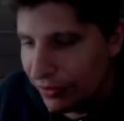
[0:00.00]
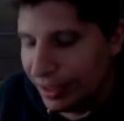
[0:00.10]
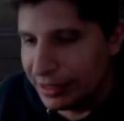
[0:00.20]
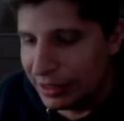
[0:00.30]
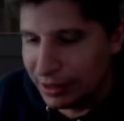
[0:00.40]

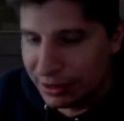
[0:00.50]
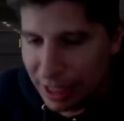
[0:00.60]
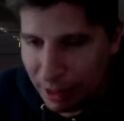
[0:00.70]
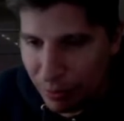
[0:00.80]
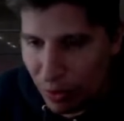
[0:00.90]
this into
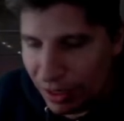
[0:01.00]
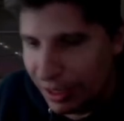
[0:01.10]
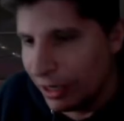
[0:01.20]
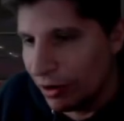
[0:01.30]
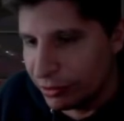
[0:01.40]
teleport, and
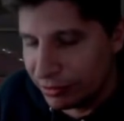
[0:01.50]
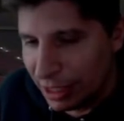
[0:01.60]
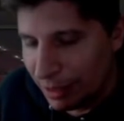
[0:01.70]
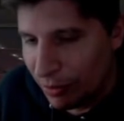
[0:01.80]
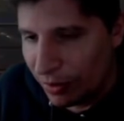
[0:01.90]
he can also
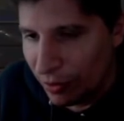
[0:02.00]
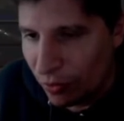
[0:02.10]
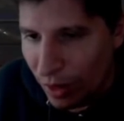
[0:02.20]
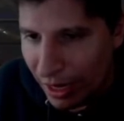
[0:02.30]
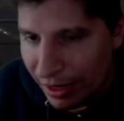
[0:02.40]
teleport
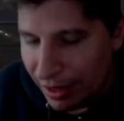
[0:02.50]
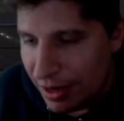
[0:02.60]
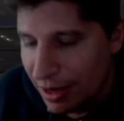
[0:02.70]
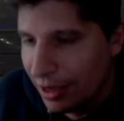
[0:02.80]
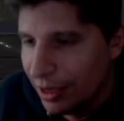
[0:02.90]
away.
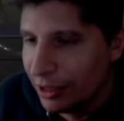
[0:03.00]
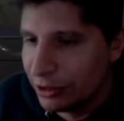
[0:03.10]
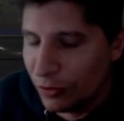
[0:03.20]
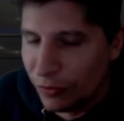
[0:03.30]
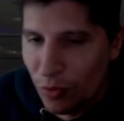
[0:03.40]

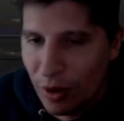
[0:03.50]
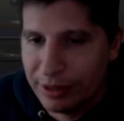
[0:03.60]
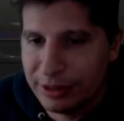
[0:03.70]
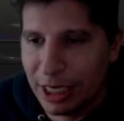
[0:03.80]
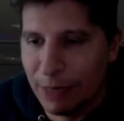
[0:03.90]
So for
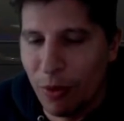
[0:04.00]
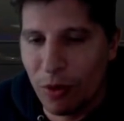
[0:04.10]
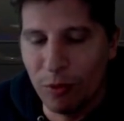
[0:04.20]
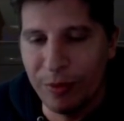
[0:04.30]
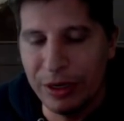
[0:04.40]
one, teleport
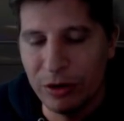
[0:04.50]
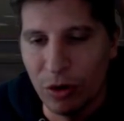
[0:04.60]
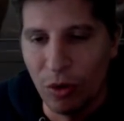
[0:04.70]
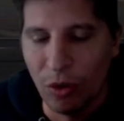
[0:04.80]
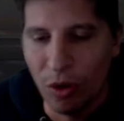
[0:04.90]
will be
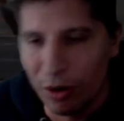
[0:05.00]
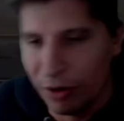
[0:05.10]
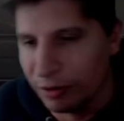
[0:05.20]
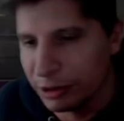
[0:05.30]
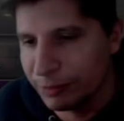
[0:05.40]
no longer